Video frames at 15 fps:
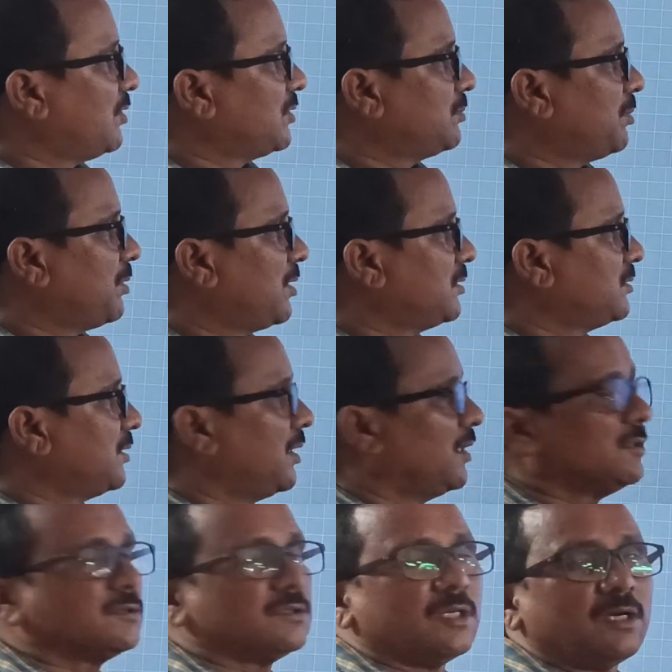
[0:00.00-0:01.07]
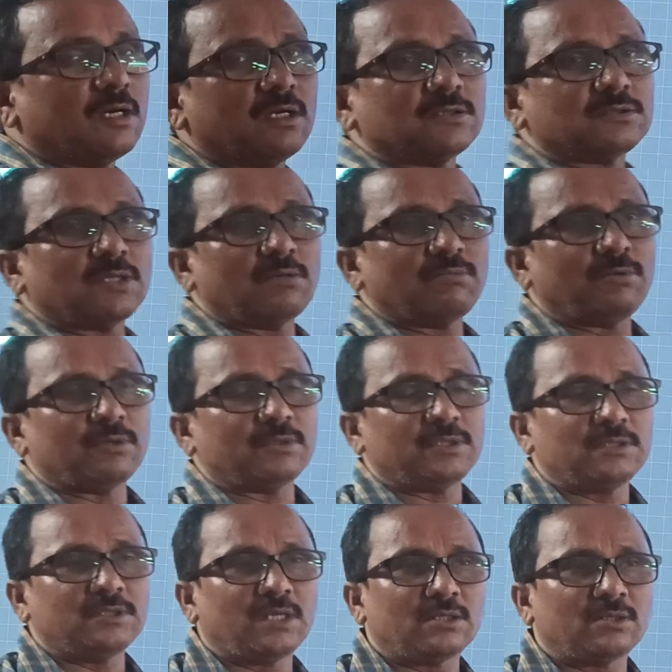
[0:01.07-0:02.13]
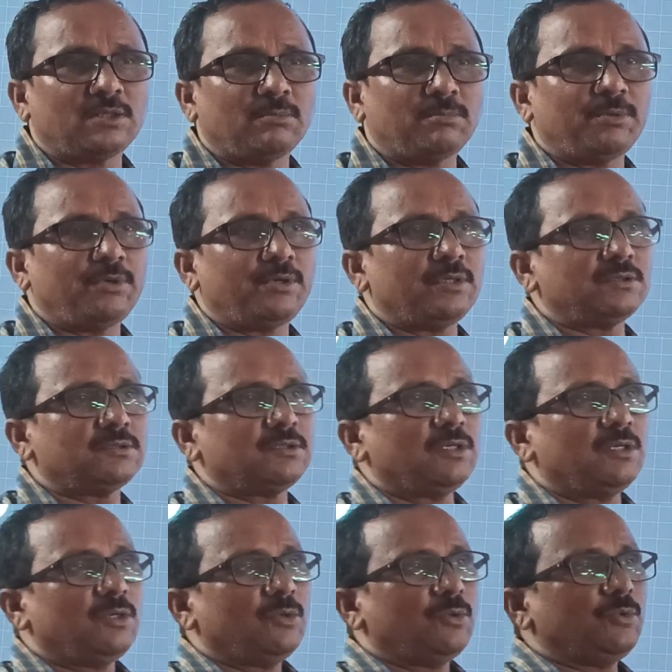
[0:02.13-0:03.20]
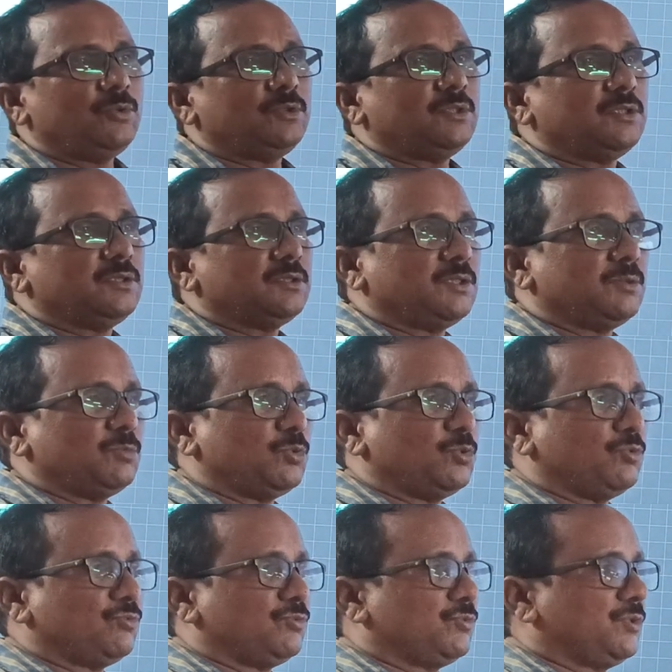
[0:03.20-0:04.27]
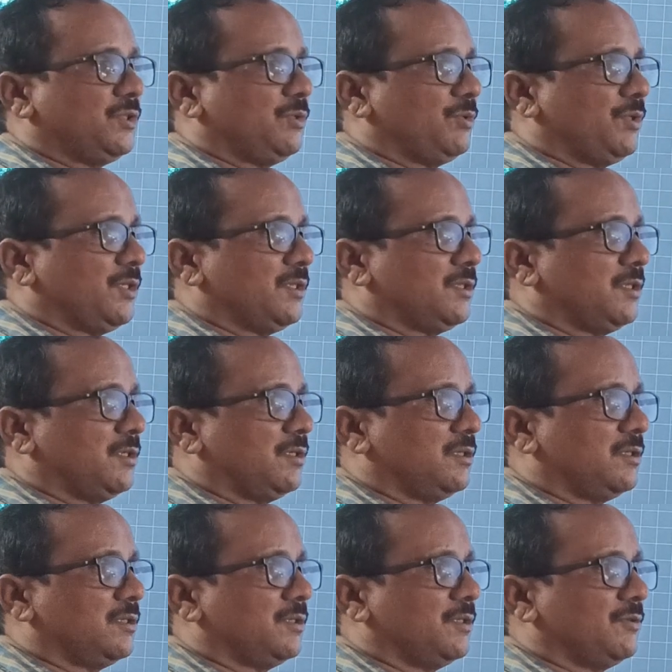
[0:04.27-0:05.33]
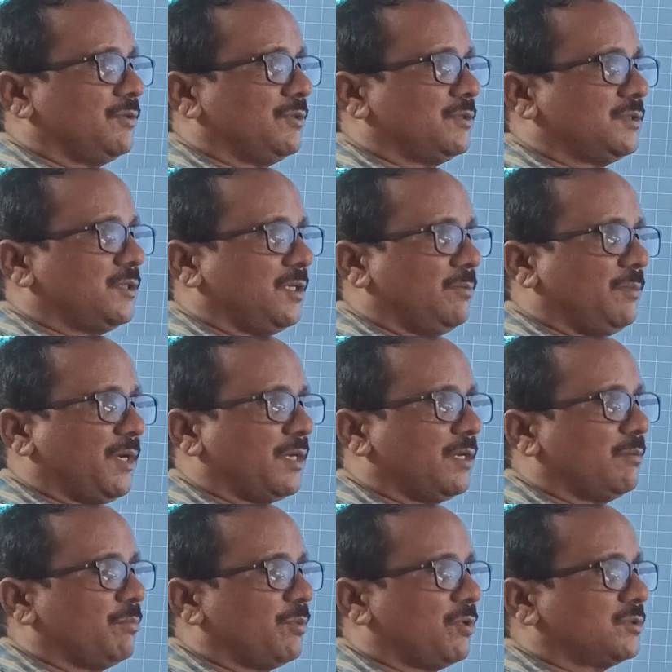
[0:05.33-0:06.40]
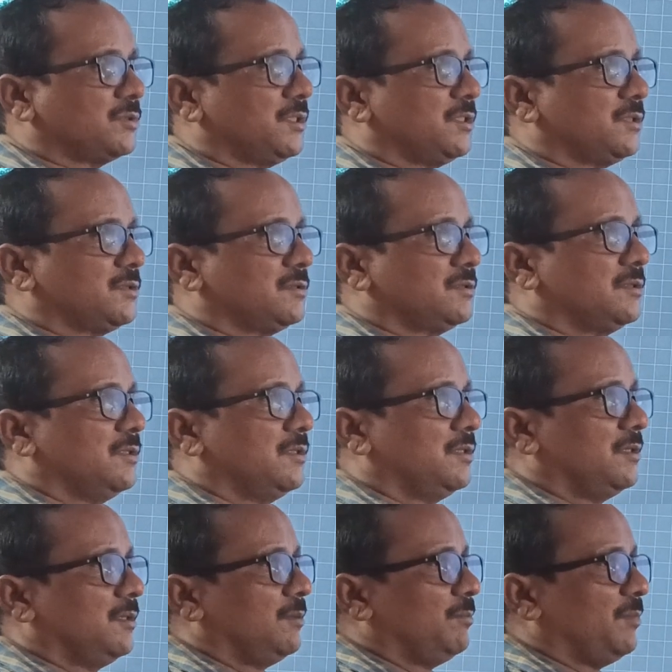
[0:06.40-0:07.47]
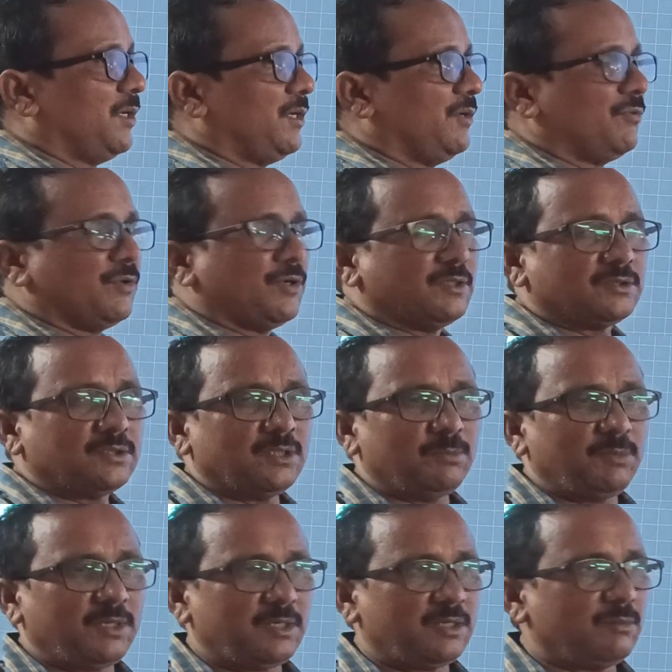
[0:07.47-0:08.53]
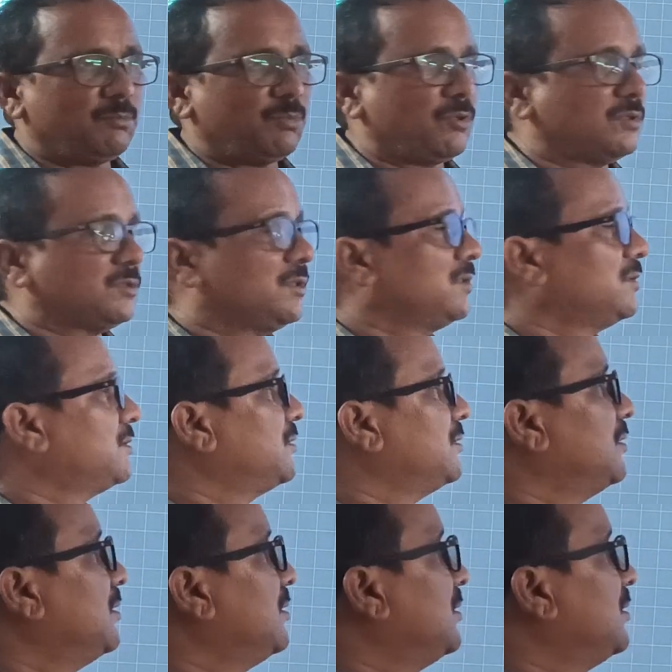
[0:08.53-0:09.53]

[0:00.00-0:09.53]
phosphorus, and sulfur. These are the impurities which is removed during the steel making process by different steel making process.